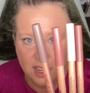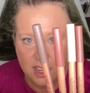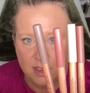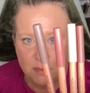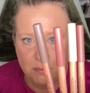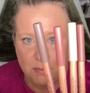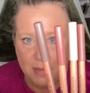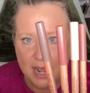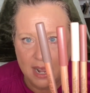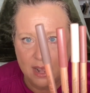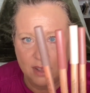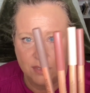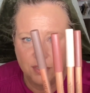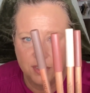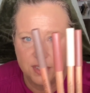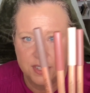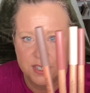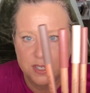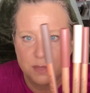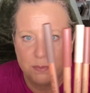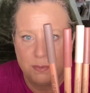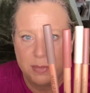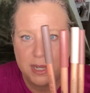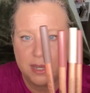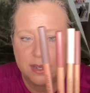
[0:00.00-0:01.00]
and
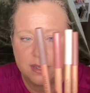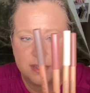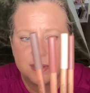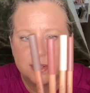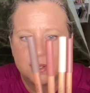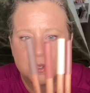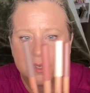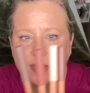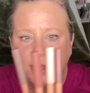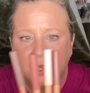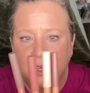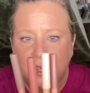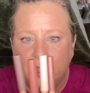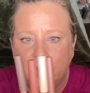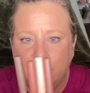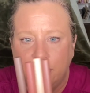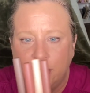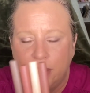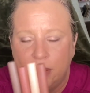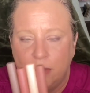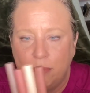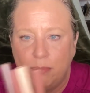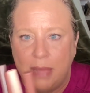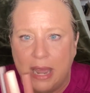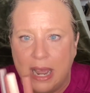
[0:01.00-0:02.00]
Boundless Bisque.
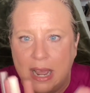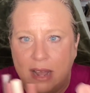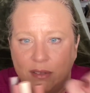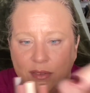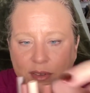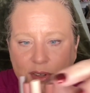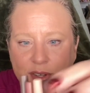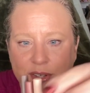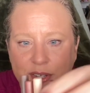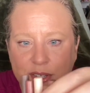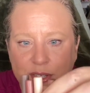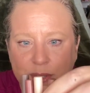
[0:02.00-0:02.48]
Boundless